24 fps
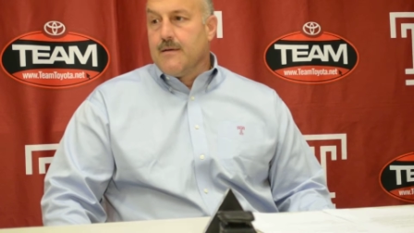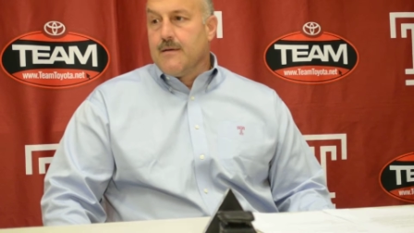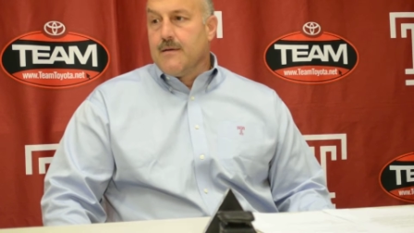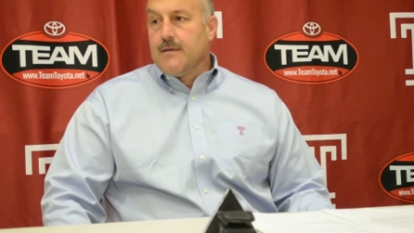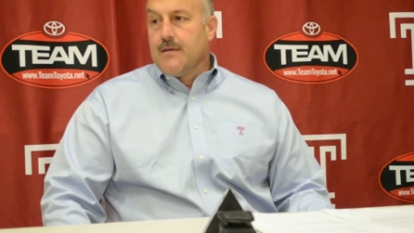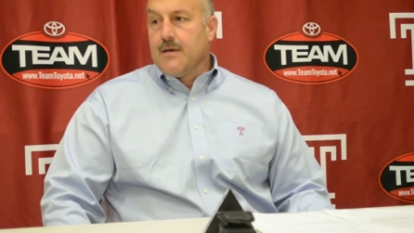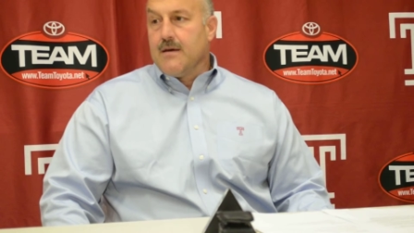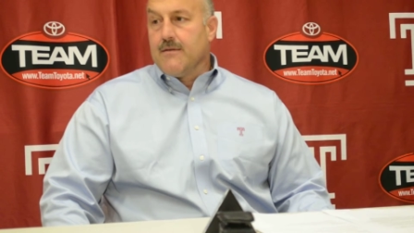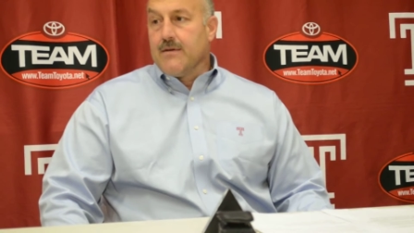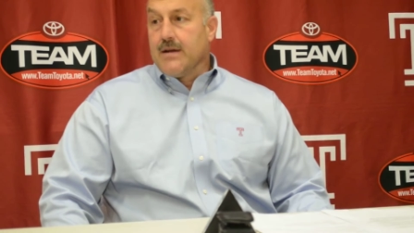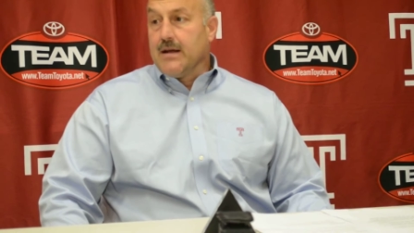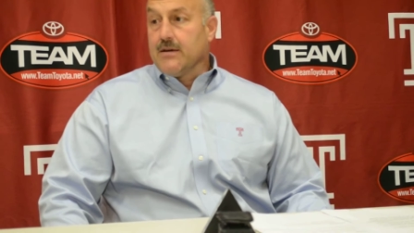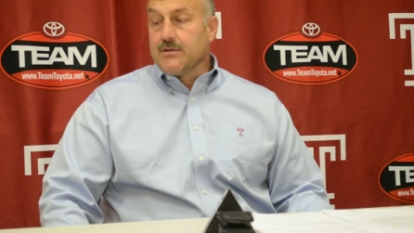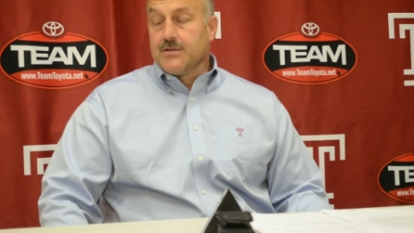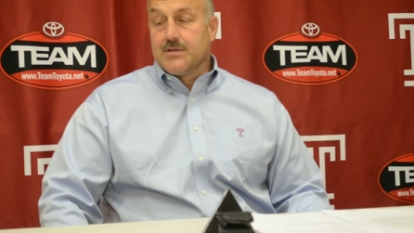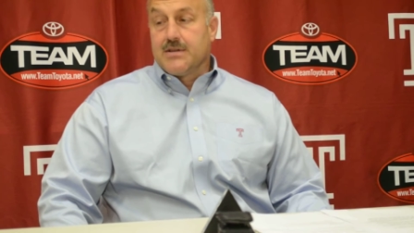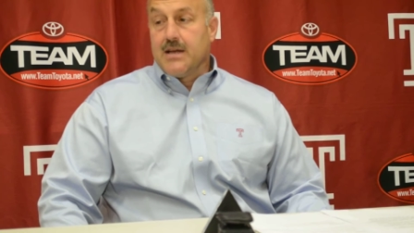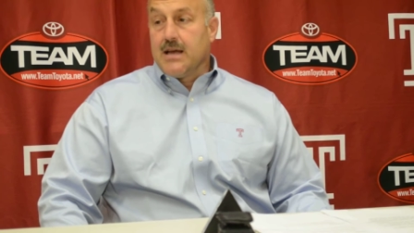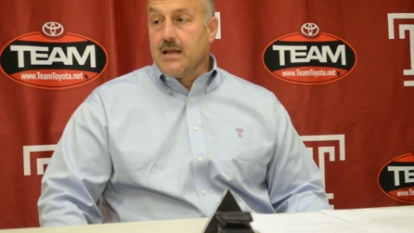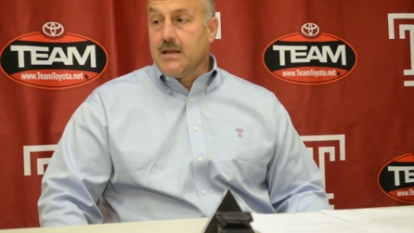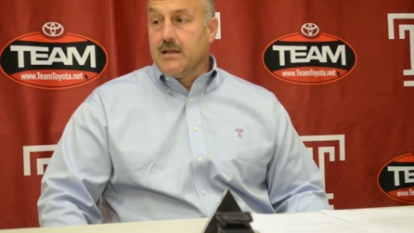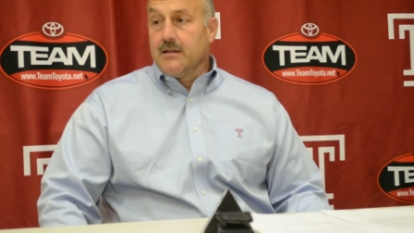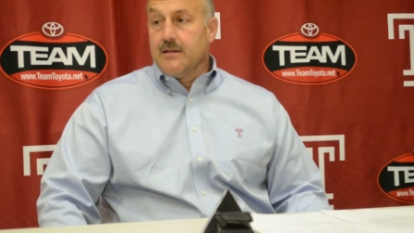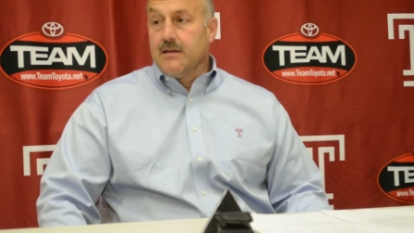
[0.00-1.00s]
they have an
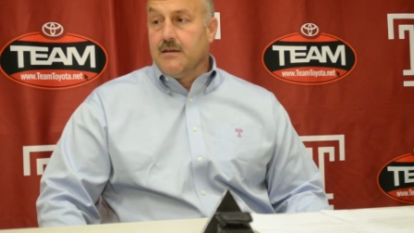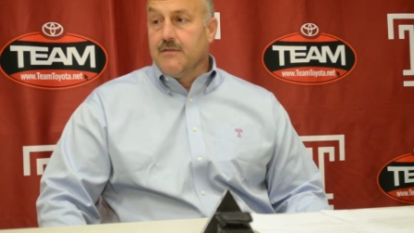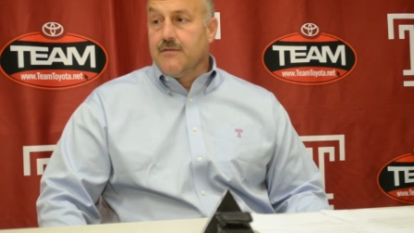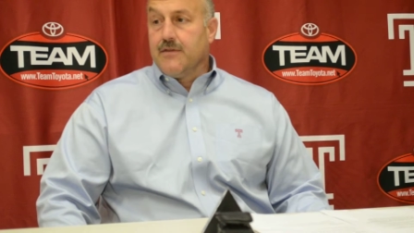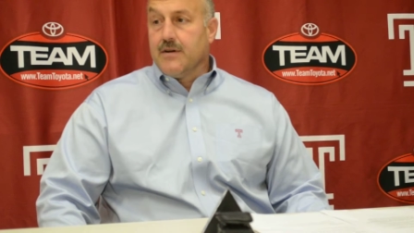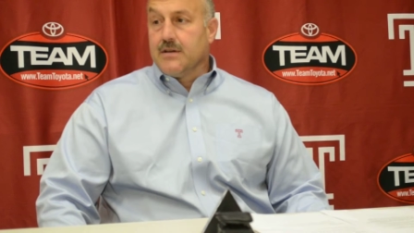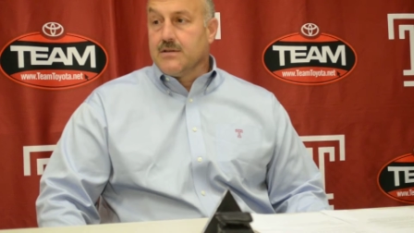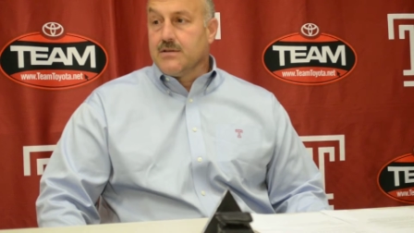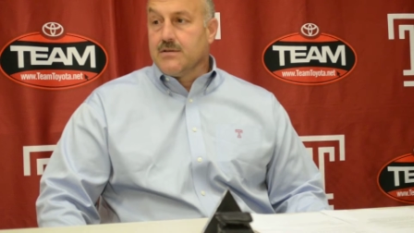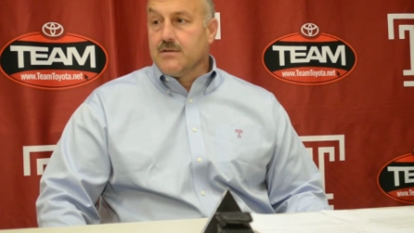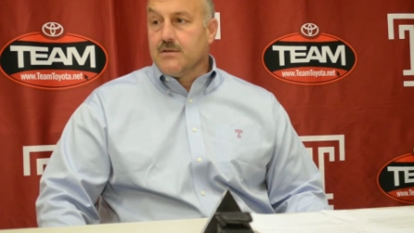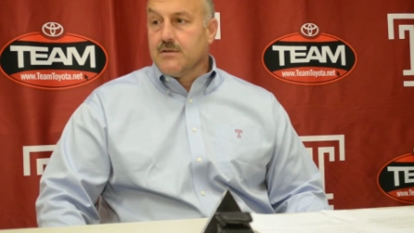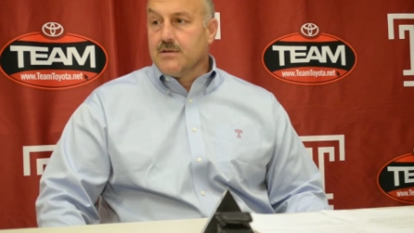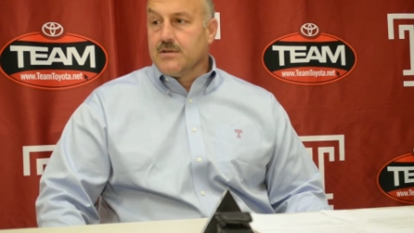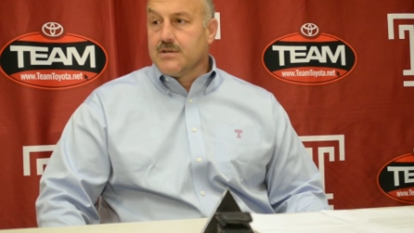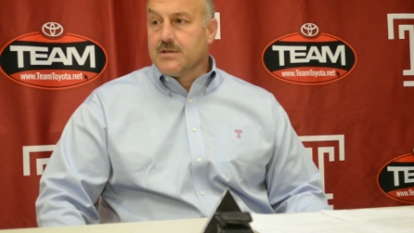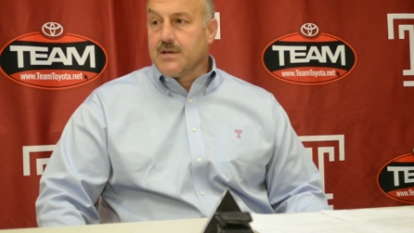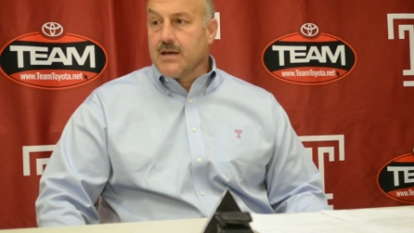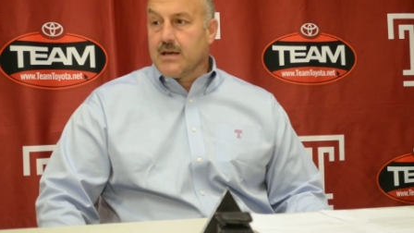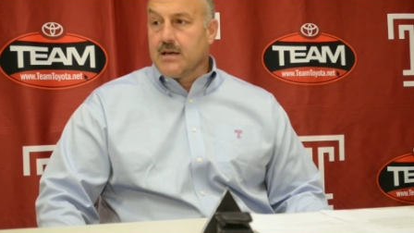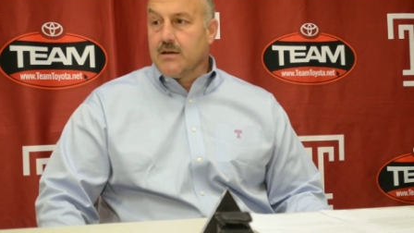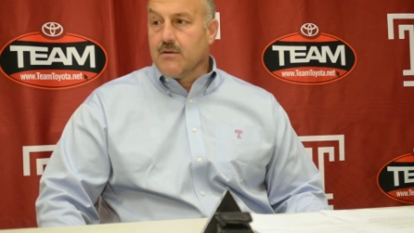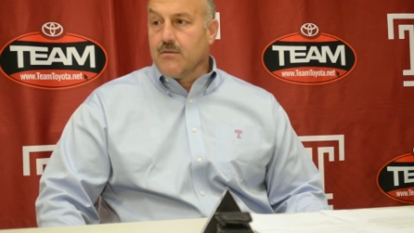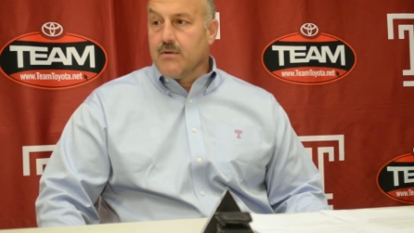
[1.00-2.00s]
outstanding defense. They're the
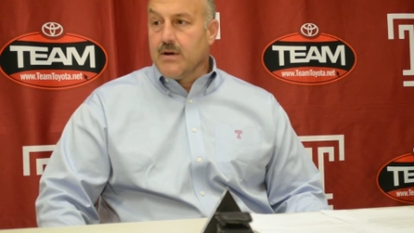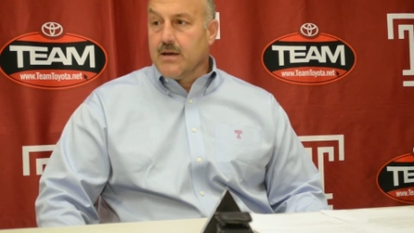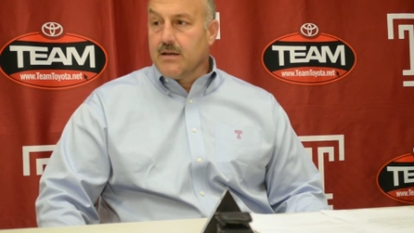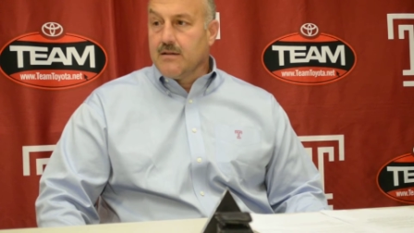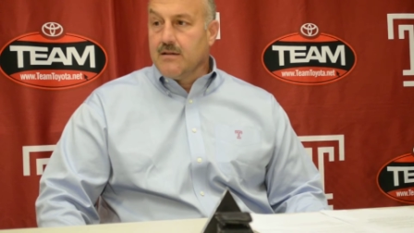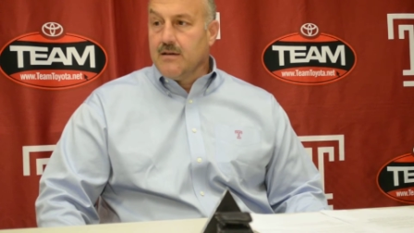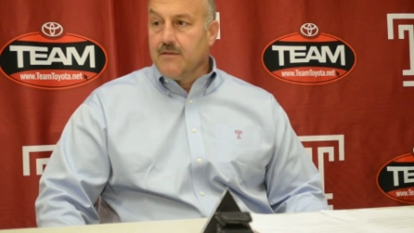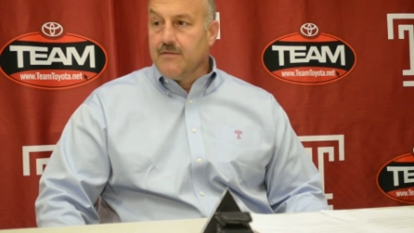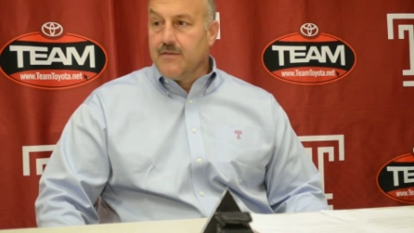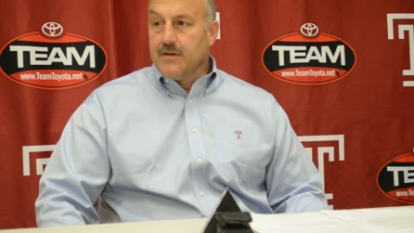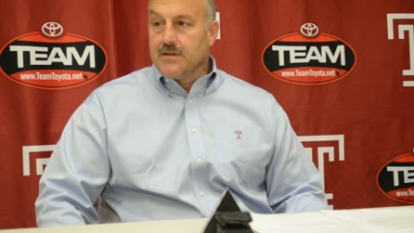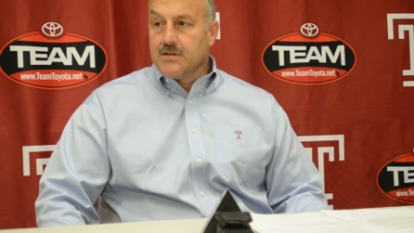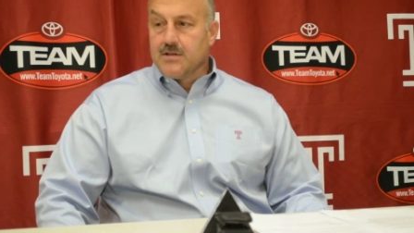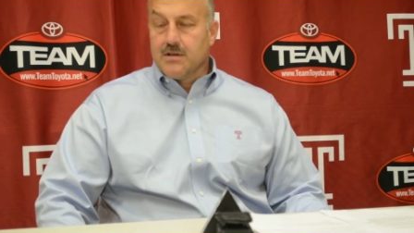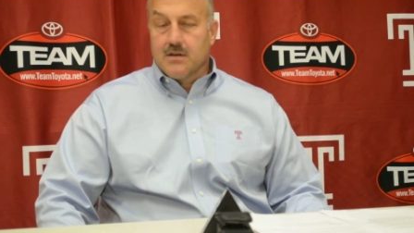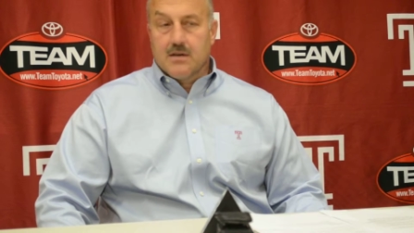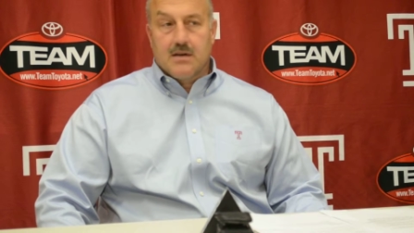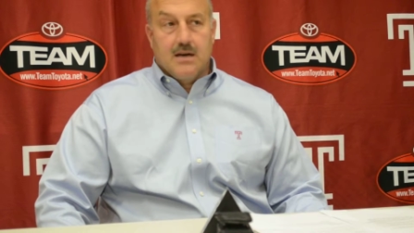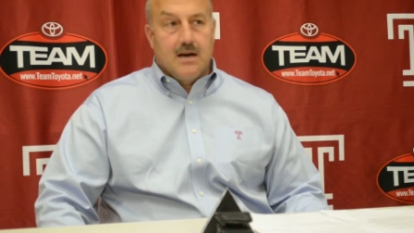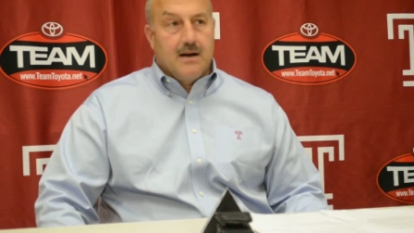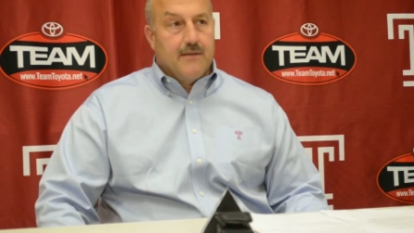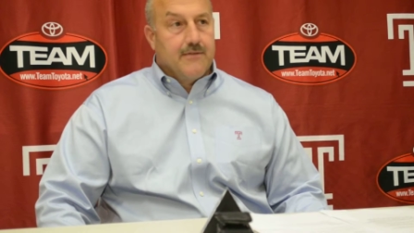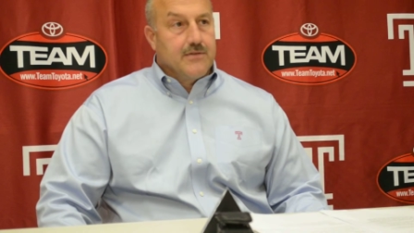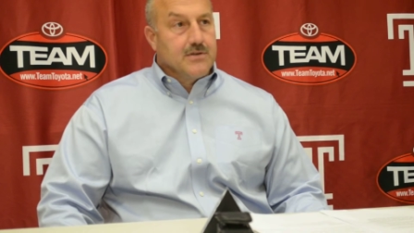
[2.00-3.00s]
second-ranked defense in the
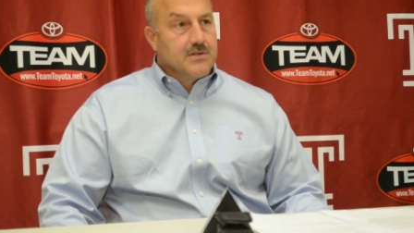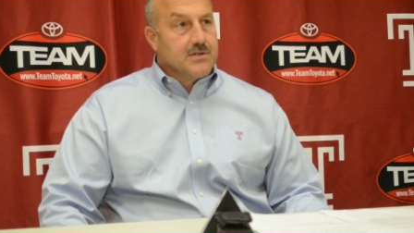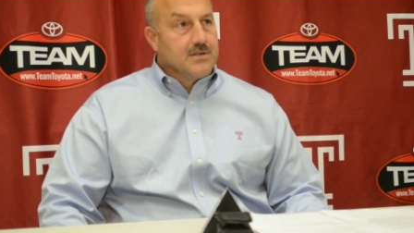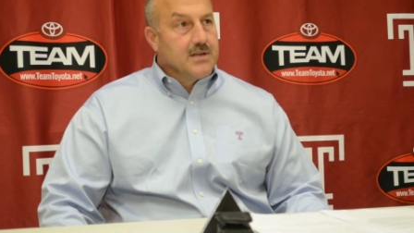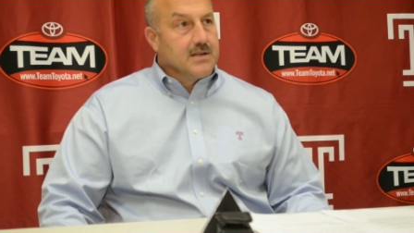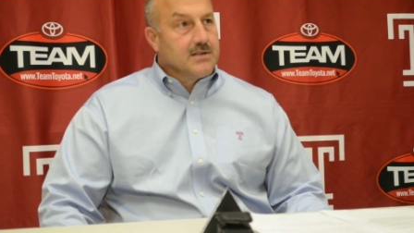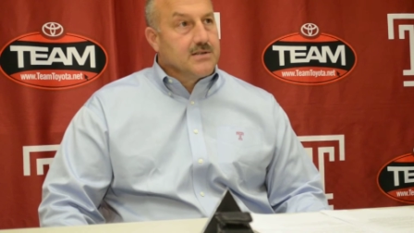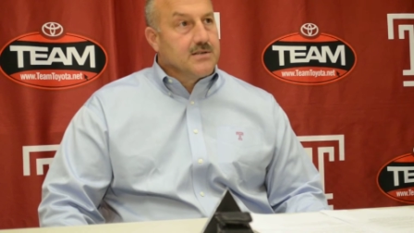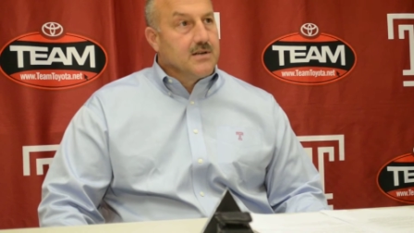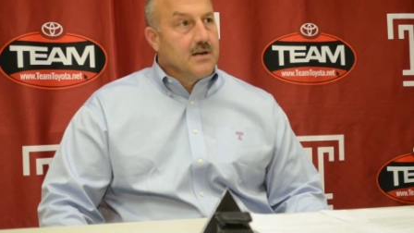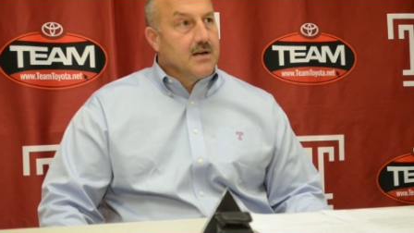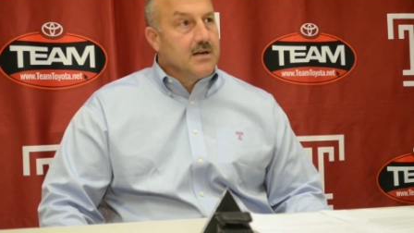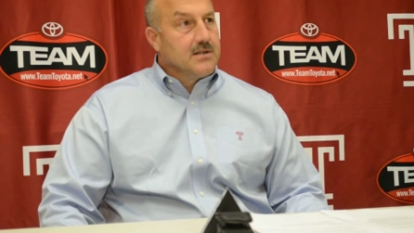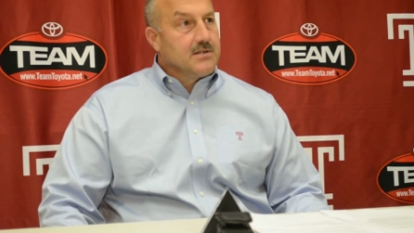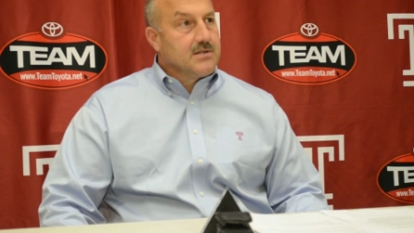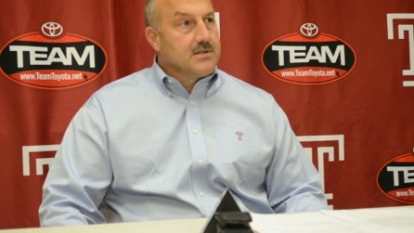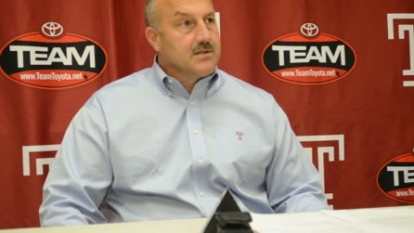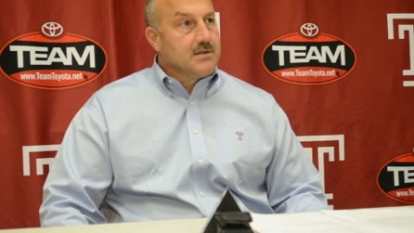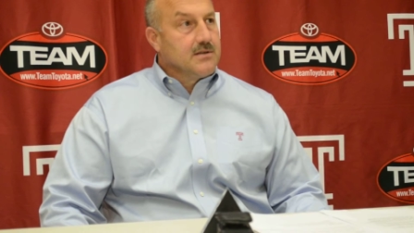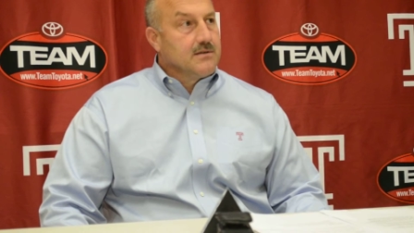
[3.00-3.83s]
conference next to us,